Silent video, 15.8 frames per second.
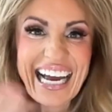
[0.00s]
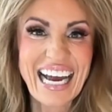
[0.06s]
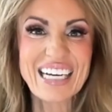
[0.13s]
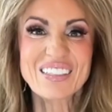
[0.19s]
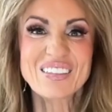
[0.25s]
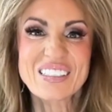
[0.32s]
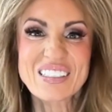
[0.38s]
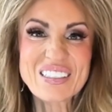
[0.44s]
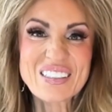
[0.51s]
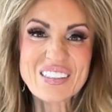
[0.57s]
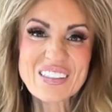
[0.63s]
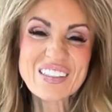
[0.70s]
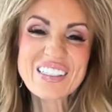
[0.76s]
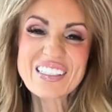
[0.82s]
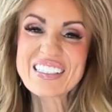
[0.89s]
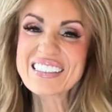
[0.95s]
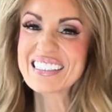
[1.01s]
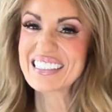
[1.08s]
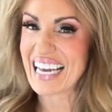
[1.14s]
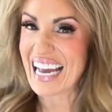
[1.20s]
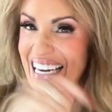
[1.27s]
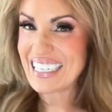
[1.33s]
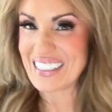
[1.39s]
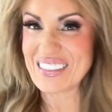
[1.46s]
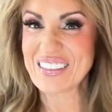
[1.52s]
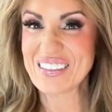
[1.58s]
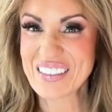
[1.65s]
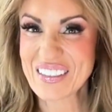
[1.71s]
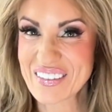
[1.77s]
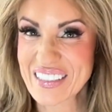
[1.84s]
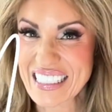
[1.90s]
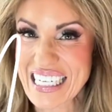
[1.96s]
Hey, gorgeous girls. I know you
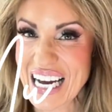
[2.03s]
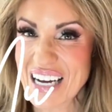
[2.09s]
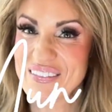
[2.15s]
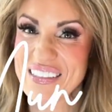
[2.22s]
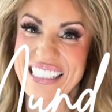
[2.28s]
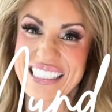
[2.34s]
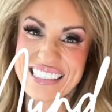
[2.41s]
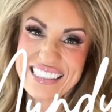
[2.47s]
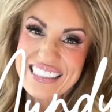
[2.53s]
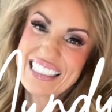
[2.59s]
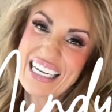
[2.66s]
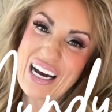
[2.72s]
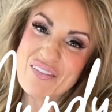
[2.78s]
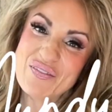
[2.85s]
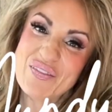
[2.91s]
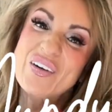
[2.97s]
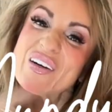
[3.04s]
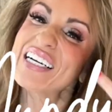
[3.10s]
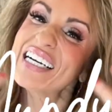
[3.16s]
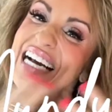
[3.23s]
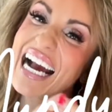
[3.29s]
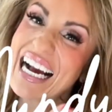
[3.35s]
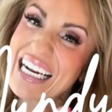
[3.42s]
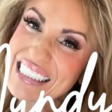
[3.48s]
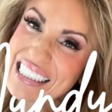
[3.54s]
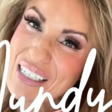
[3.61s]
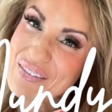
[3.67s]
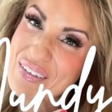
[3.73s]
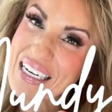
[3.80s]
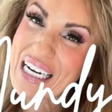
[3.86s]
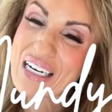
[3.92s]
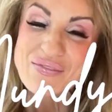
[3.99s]
know what time it is. Time for
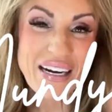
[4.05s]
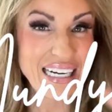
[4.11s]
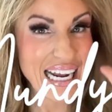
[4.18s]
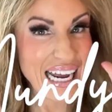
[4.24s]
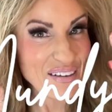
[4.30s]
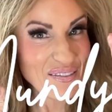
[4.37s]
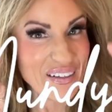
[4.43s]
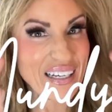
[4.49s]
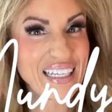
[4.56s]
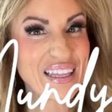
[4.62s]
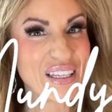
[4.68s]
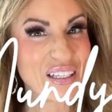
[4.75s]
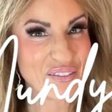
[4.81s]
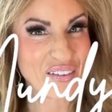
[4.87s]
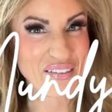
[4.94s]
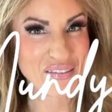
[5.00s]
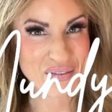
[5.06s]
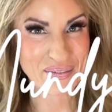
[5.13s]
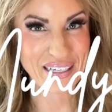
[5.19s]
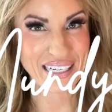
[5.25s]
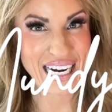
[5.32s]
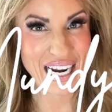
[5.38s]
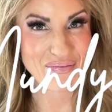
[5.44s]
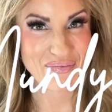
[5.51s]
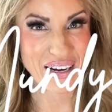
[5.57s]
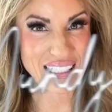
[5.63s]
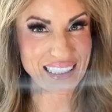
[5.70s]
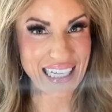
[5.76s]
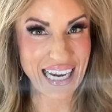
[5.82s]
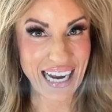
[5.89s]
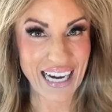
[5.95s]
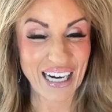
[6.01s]
#MakeUpMonday with your favorite Mary Kay
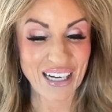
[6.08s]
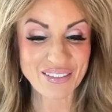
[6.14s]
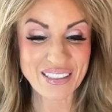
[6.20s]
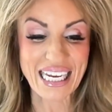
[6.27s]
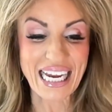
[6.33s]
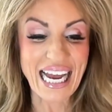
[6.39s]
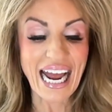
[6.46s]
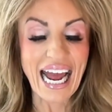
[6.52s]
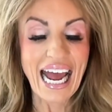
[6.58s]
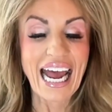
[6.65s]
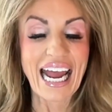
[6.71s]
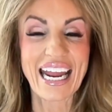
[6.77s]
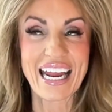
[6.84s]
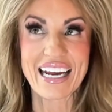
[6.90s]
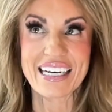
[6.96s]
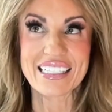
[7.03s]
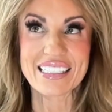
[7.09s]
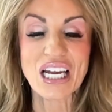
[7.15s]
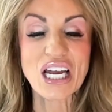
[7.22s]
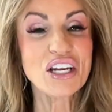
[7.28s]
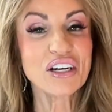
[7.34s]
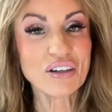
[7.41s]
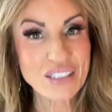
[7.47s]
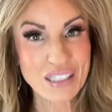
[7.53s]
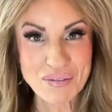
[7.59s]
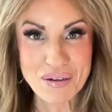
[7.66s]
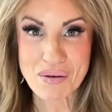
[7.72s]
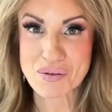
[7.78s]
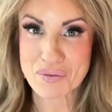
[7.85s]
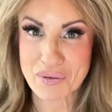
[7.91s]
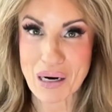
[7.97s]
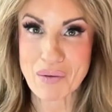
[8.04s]
must-haves. And,
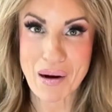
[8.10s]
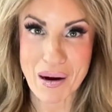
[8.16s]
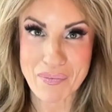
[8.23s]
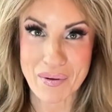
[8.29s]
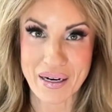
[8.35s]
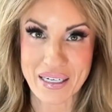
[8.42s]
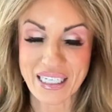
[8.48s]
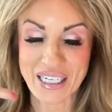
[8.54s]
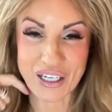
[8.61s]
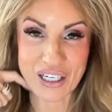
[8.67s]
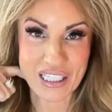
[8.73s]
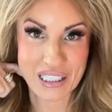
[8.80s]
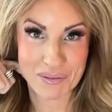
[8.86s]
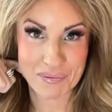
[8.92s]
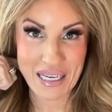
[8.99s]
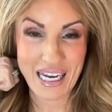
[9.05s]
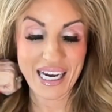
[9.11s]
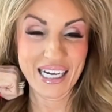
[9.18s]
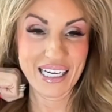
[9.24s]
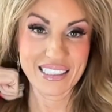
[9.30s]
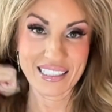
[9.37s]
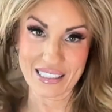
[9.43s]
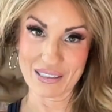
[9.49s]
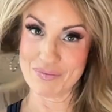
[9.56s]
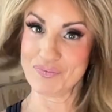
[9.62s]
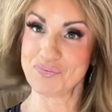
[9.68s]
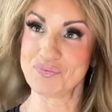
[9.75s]
sometimes when I pop on here, it's because